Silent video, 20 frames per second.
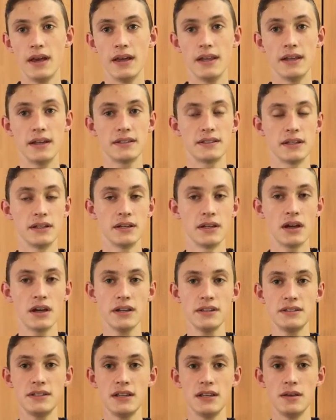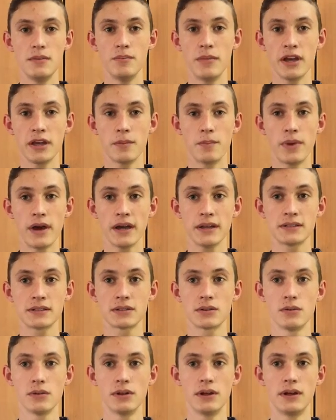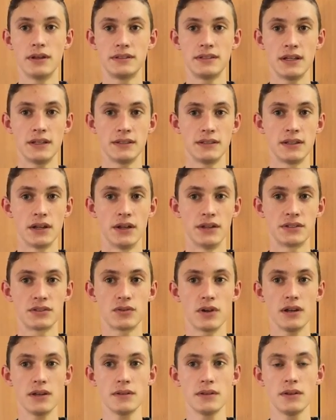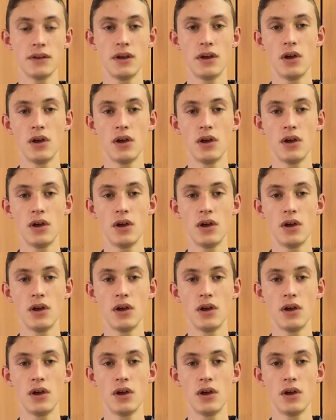It has a 90 megapascal tensile strength,